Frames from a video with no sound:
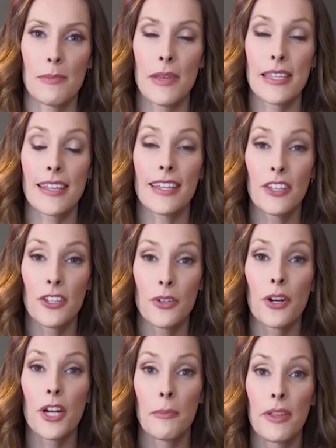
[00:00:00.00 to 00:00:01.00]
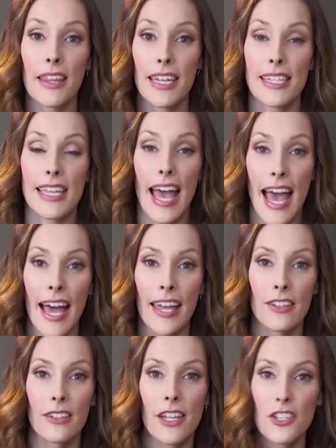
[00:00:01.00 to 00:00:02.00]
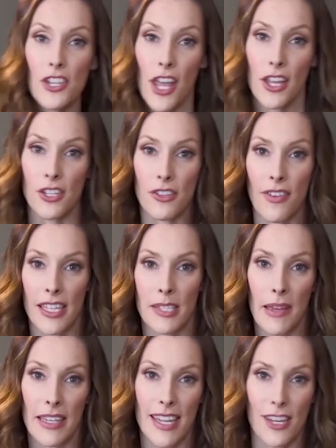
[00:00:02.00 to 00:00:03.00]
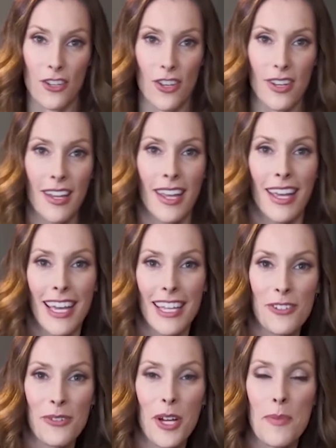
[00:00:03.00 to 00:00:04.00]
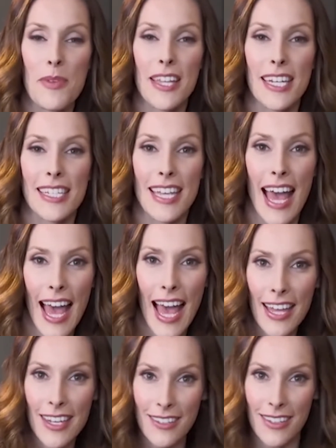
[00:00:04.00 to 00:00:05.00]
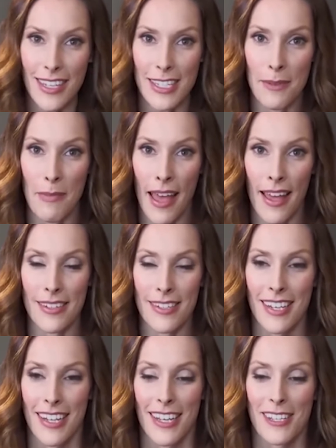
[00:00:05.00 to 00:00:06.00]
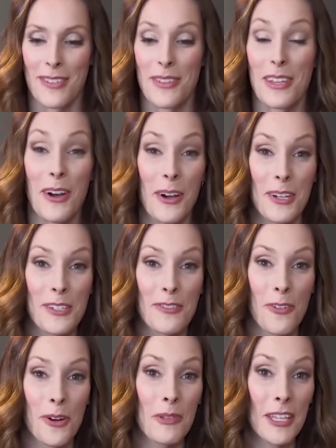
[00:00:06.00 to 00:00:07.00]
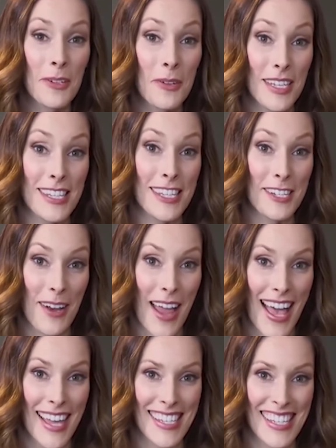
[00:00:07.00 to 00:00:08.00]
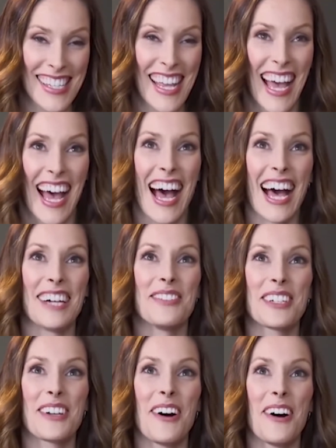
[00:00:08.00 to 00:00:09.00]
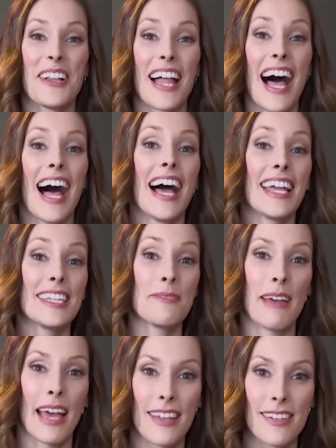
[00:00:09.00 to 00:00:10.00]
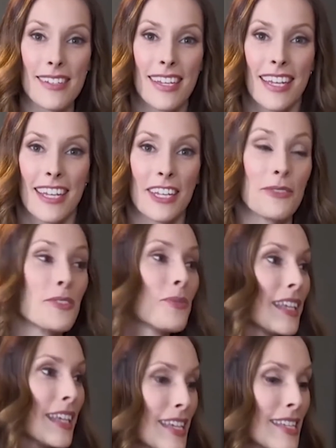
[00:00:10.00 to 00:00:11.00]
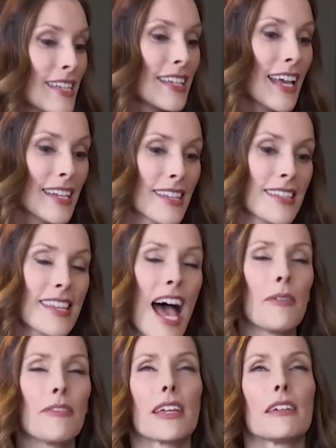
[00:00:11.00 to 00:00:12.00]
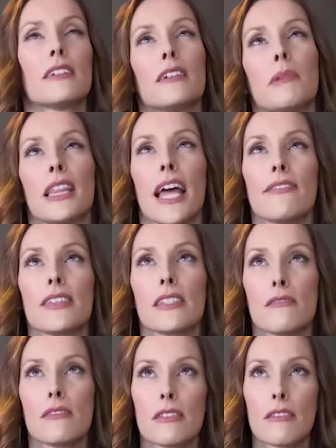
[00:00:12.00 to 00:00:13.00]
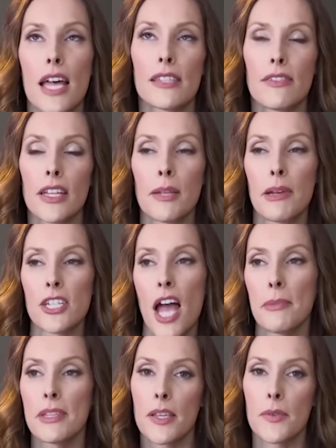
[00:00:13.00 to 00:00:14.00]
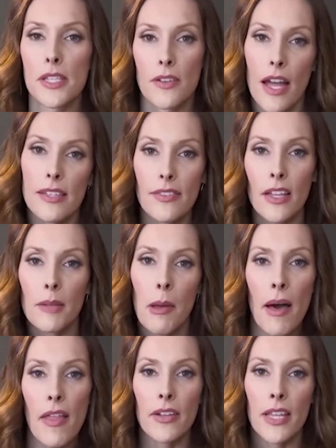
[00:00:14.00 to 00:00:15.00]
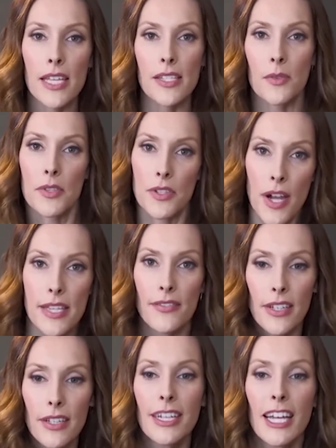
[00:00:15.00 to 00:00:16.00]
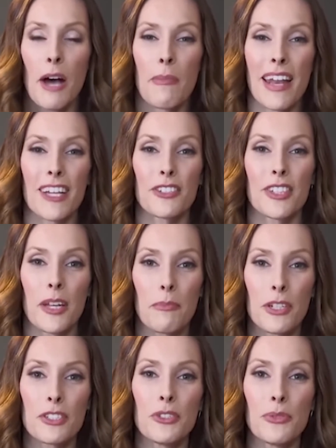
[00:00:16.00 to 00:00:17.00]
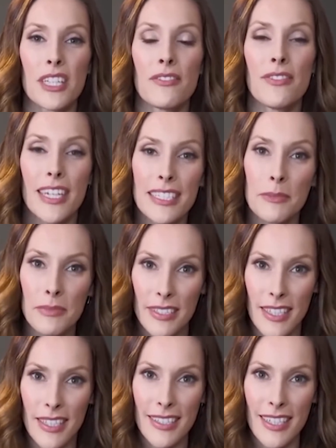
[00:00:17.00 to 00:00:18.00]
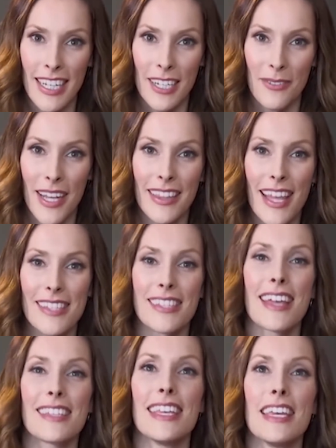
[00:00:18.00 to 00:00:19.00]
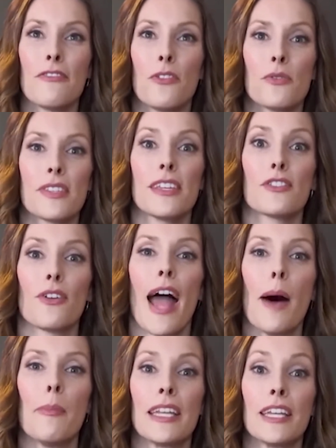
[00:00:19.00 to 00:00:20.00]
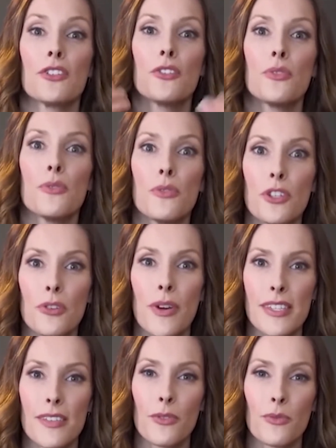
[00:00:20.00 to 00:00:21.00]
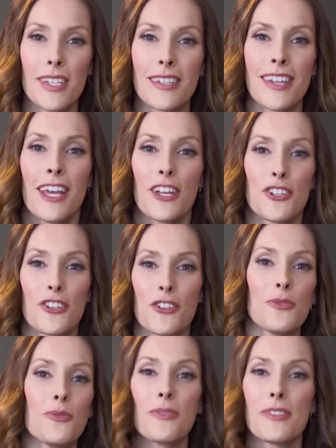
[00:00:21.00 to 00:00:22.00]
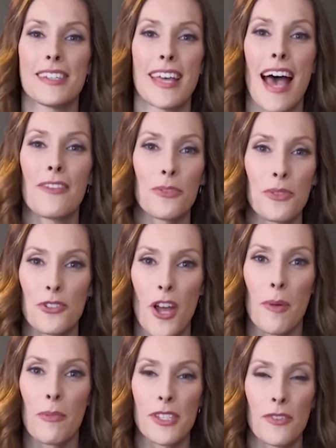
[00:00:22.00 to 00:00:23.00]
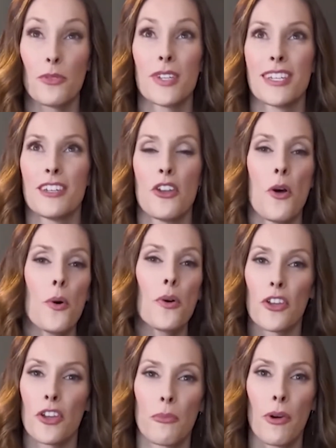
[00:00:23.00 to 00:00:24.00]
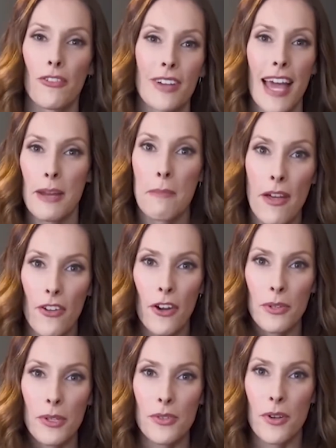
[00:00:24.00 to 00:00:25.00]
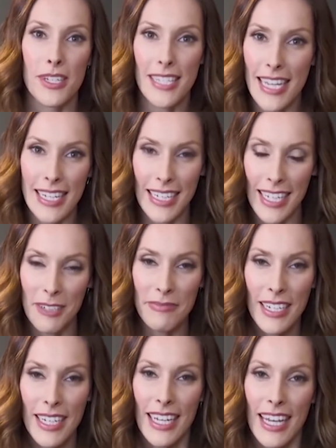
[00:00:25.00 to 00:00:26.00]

It's basically your ability to handle a change of expectation. It's your ability to handle a demand. So the artist formerly known as stress, I would call high demand. You know, it's really easy to get into this habit of like, oh, my life is so stressful, and my job is so stressful, and my mother-in-law is so stressful. But actually that puts you in the victim seat, right? That's as if those things are happening to you, as if you didn't choose to have your job, as if you didn't know that your boyfriend had a mother when you started dating him.